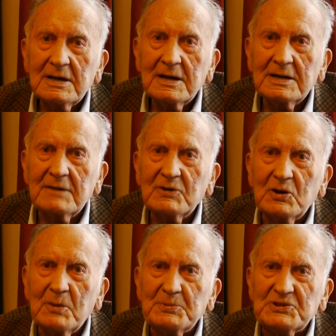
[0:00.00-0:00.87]
and have a
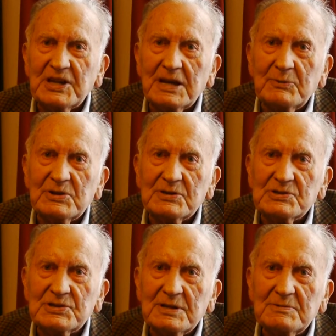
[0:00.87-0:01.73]
cup of tea with
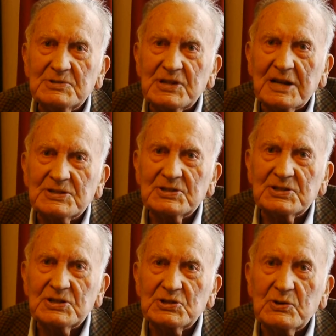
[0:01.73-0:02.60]
us and chat
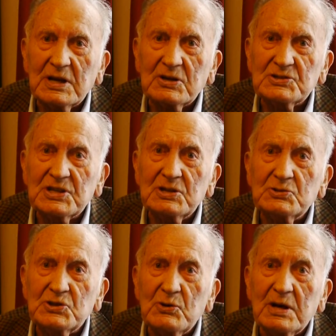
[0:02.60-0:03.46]
to Julie, because he knew
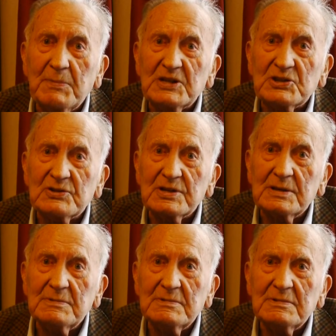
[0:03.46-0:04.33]
Julie better
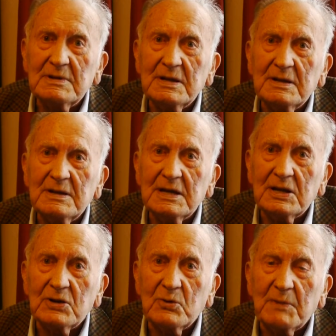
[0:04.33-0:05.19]
than he
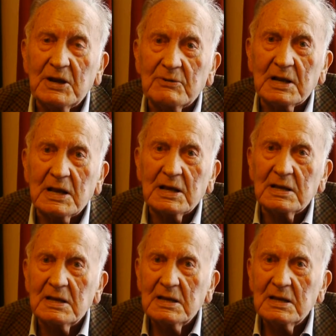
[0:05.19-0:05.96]
knew me, really.